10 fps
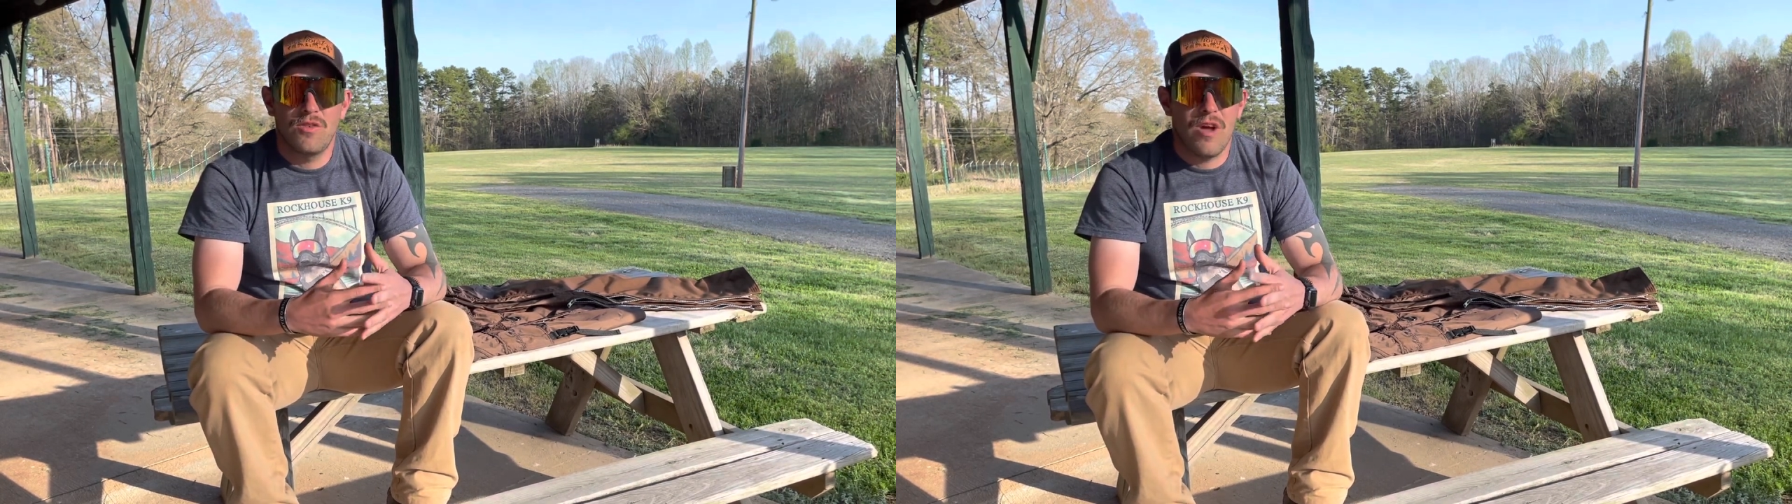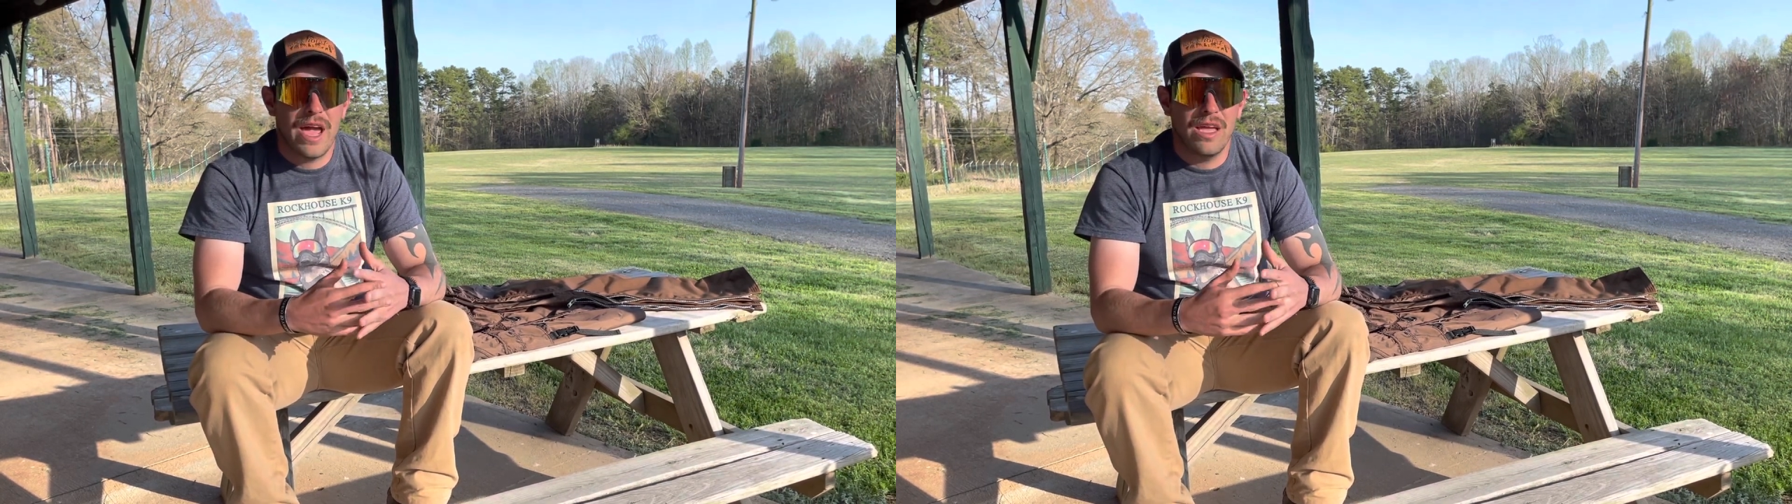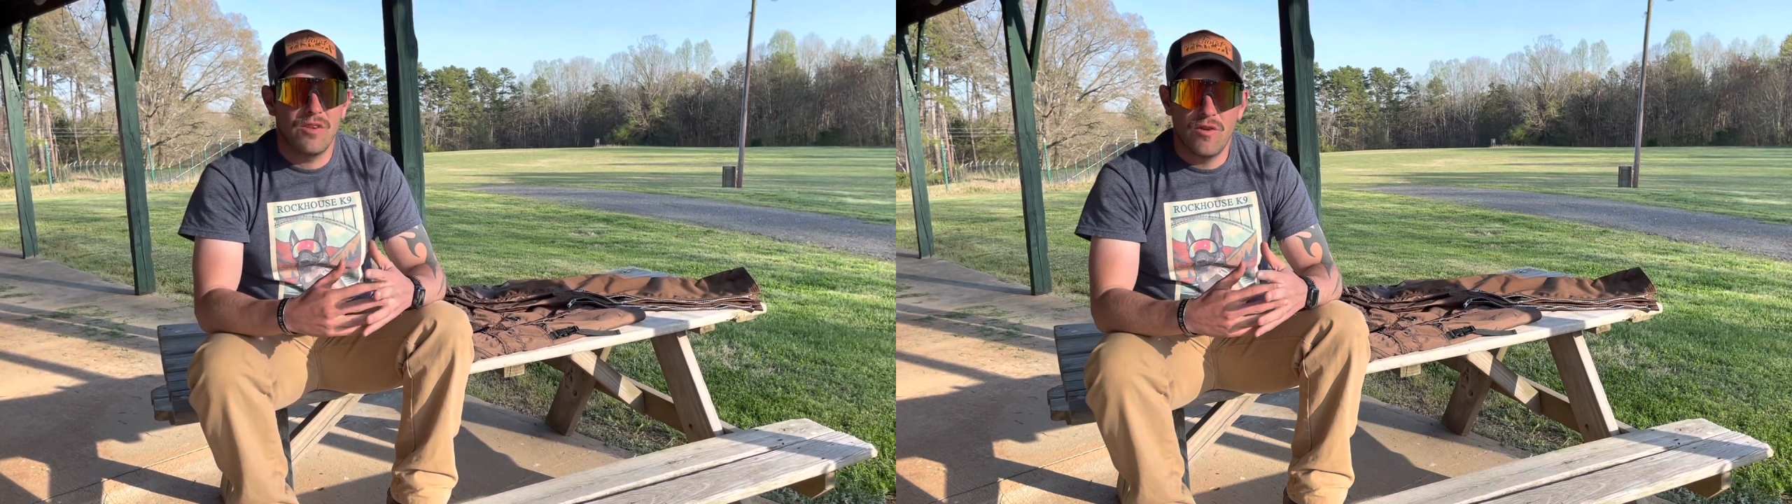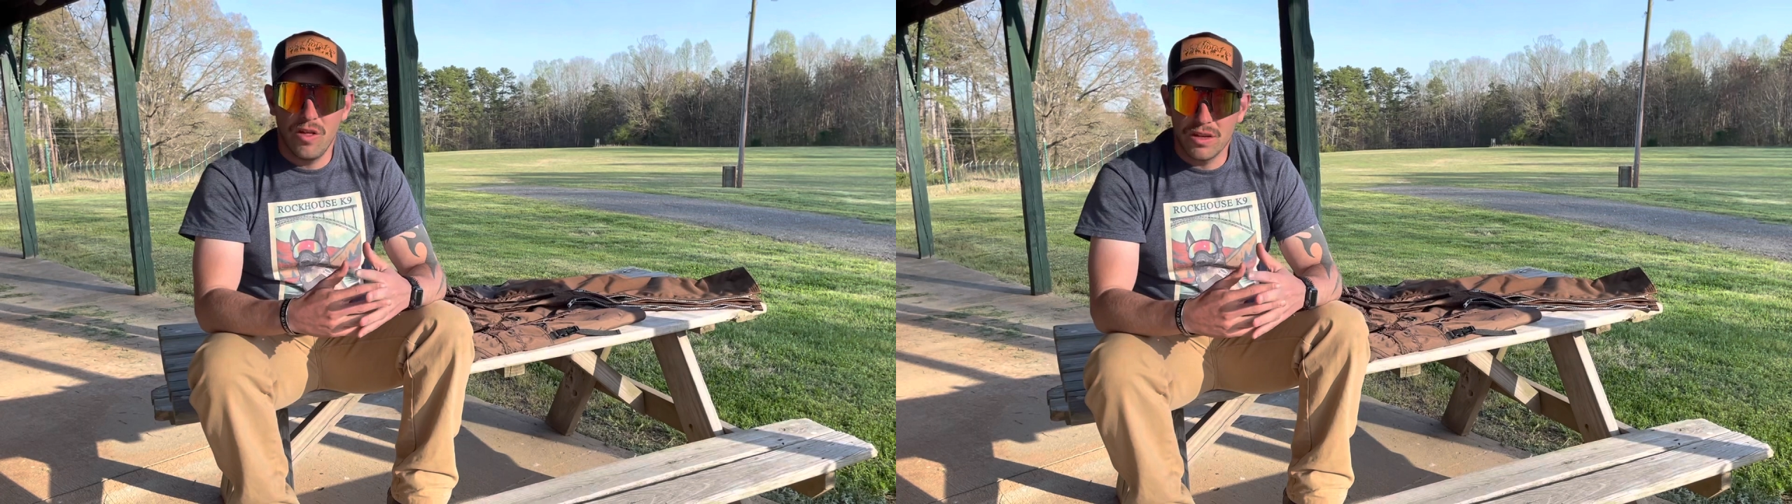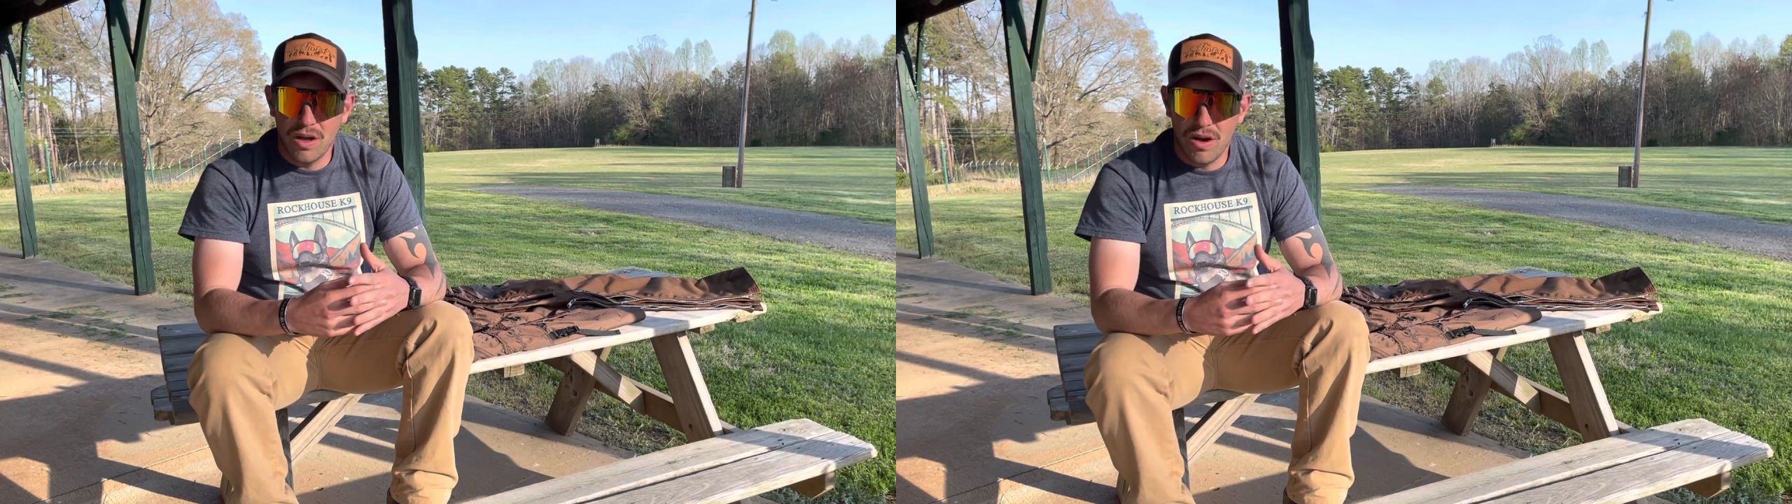tracking and
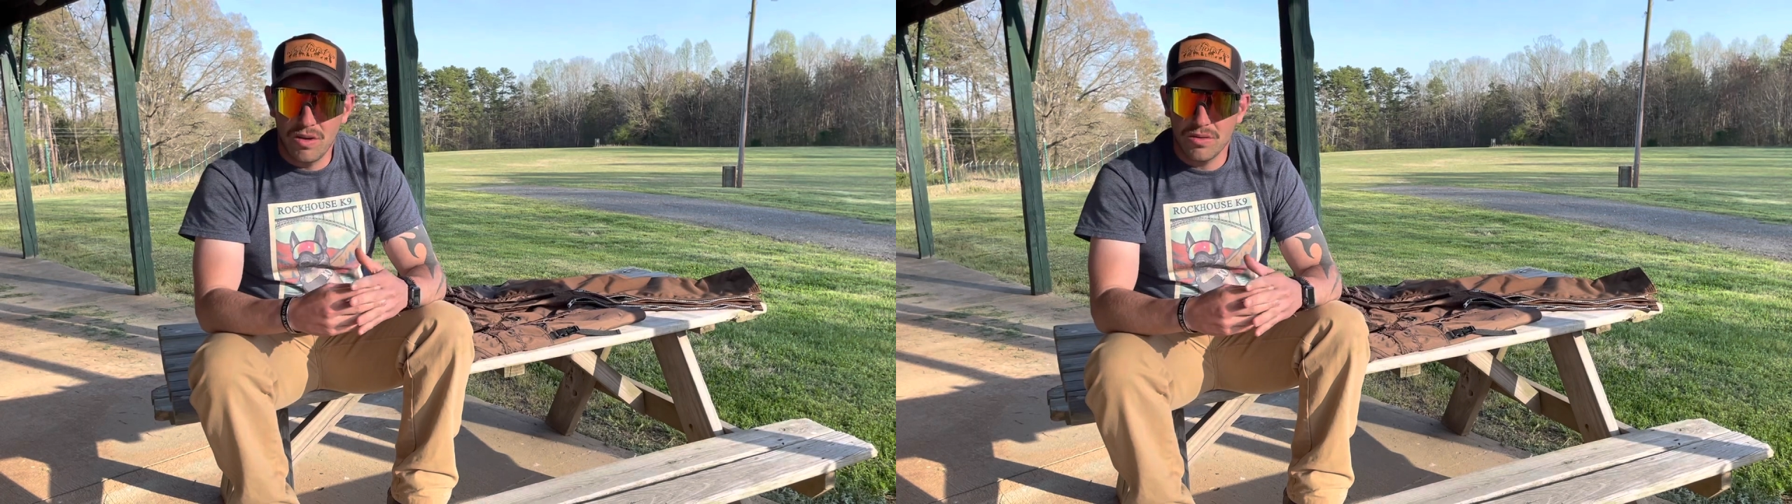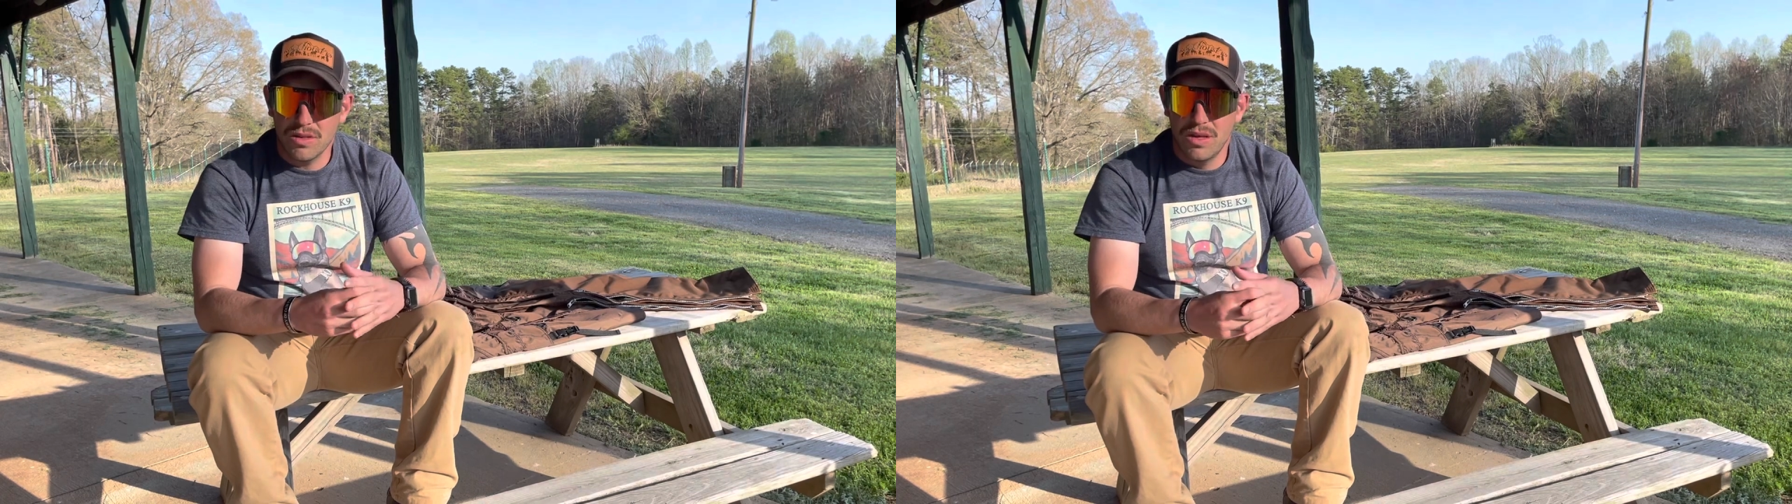trailing dogs.